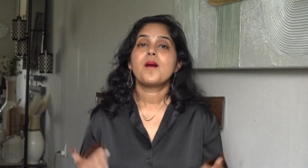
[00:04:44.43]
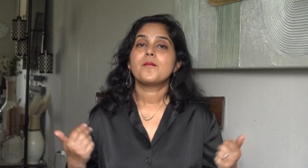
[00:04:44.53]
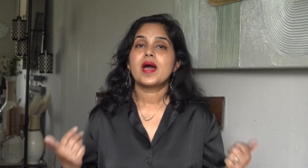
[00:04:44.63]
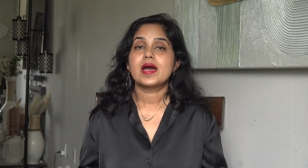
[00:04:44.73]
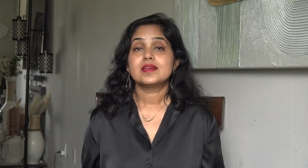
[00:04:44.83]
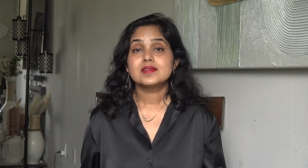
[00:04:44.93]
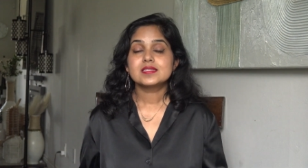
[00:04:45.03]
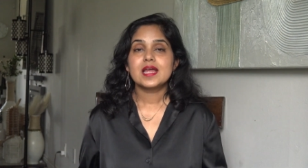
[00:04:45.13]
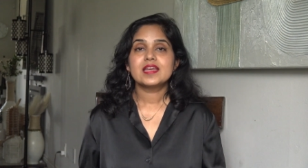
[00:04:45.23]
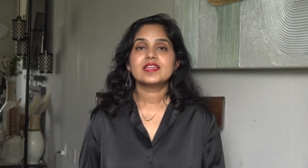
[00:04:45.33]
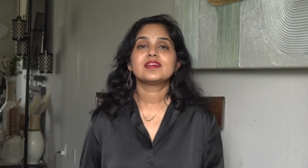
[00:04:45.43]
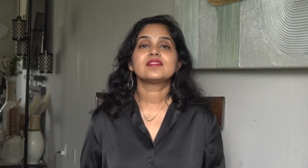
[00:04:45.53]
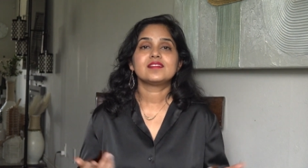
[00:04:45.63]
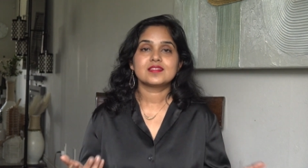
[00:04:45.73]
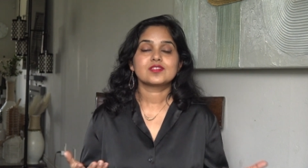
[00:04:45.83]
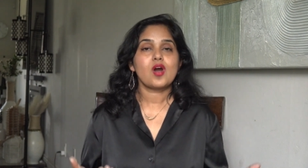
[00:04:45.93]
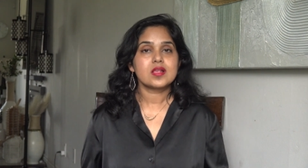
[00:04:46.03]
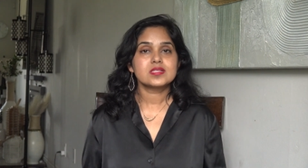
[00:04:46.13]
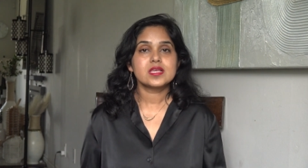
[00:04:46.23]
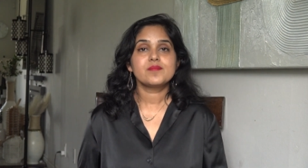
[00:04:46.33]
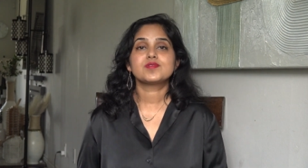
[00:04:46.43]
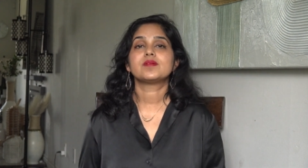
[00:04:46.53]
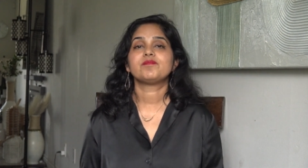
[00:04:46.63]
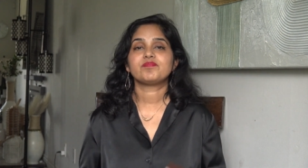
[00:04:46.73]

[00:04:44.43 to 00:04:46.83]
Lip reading: By understanding this concept,